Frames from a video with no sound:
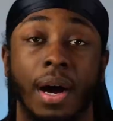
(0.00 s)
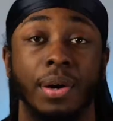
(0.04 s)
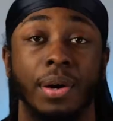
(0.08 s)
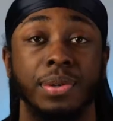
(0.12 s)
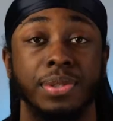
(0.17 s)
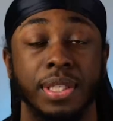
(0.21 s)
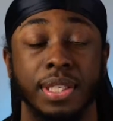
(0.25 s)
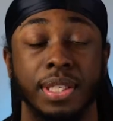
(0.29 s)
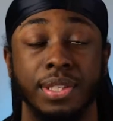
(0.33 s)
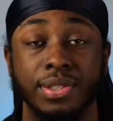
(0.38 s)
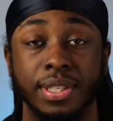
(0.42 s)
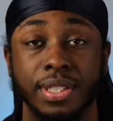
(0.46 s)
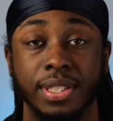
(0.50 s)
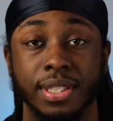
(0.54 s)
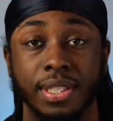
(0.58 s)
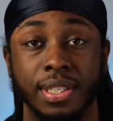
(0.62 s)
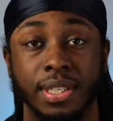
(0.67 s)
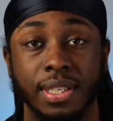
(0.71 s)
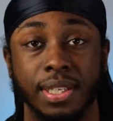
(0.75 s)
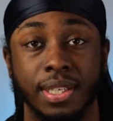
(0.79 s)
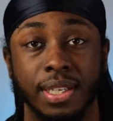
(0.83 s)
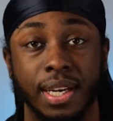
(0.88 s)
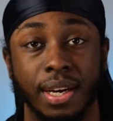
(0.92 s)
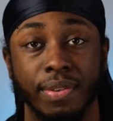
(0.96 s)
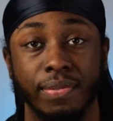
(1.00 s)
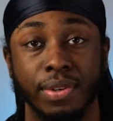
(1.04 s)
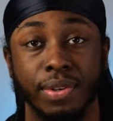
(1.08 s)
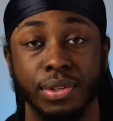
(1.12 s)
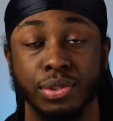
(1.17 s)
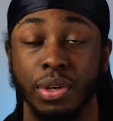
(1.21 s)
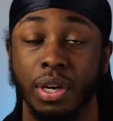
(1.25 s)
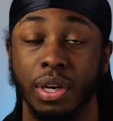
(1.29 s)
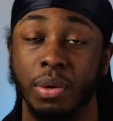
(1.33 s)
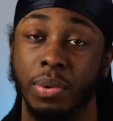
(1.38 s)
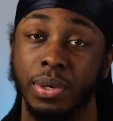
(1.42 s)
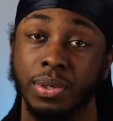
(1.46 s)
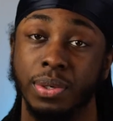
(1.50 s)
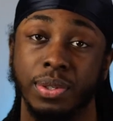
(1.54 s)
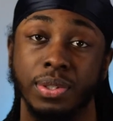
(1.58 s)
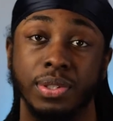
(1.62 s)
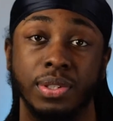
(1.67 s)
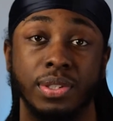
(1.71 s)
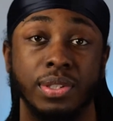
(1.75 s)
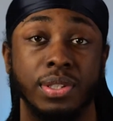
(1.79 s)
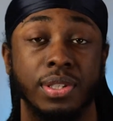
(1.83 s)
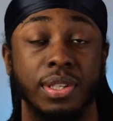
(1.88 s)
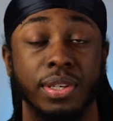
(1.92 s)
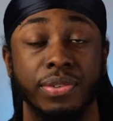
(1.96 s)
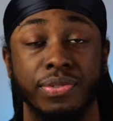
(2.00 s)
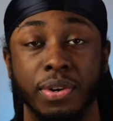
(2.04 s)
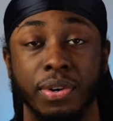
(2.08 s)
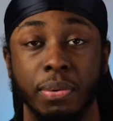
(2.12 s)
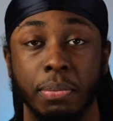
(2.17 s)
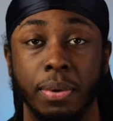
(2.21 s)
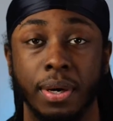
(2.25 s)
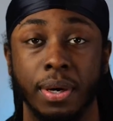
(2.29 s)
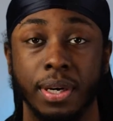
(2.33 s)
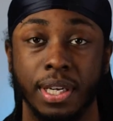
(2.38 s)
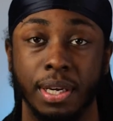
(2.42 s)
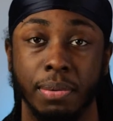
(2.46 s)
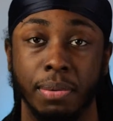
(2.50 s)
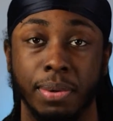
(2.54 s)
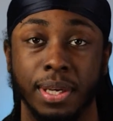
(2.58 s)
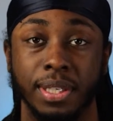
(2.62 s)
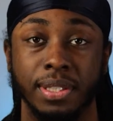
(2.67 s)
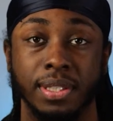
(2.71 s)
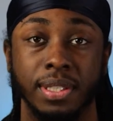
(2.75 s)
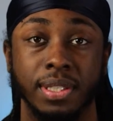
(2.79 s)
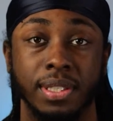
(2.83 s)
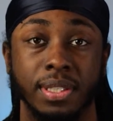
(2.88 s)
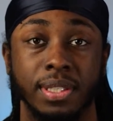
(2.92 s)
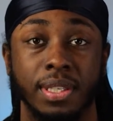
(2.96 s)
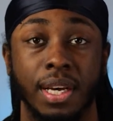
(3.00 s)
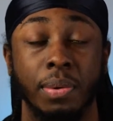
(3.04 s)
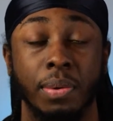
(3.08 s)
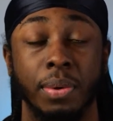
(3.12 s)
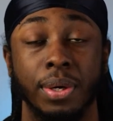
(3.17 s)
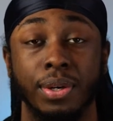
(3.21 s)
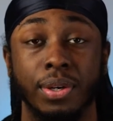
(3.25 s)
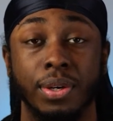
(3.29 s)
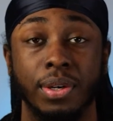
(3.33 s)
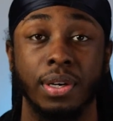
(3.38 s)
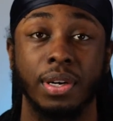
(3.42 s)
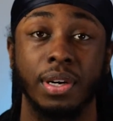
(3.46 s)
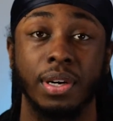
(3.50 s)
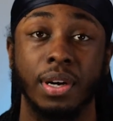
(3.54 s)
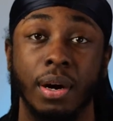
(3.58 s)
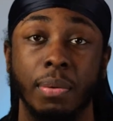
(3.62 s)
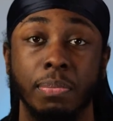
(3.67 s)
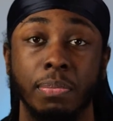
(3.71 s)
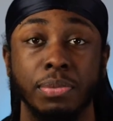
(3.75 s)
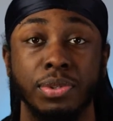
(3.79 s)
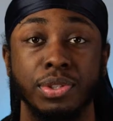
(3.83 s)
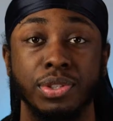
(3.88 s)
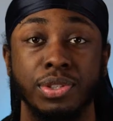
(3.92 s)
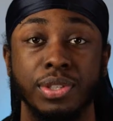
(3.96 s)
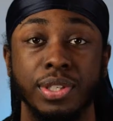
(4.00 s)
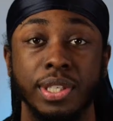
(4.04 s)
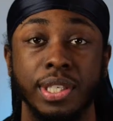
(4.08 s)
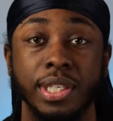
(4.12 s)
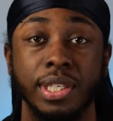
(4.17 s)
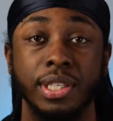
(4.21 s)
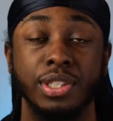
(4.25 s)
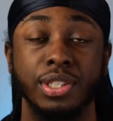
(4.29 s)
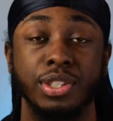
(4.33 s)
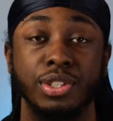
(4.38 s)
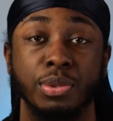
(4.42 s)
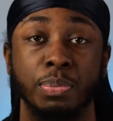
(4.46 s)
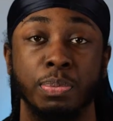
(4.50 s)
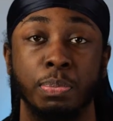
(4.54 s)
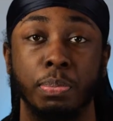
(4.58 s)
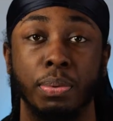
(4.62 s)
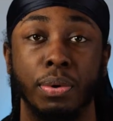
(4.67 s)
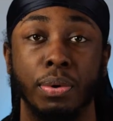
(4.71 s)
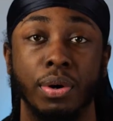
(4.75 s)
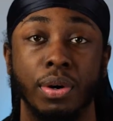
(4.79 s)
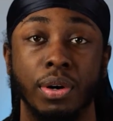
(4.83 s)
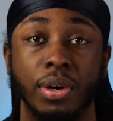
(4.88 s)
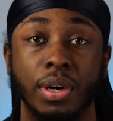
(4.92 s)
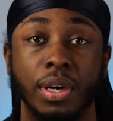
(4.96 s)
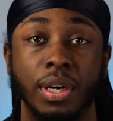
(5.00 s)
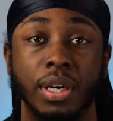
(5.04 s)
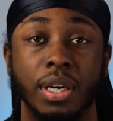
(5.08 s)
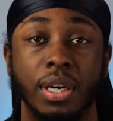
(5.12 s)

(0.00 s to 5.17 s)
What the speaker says: I was interested in the camera, so I went on different marketplaces. I went on Gumtree, Spock,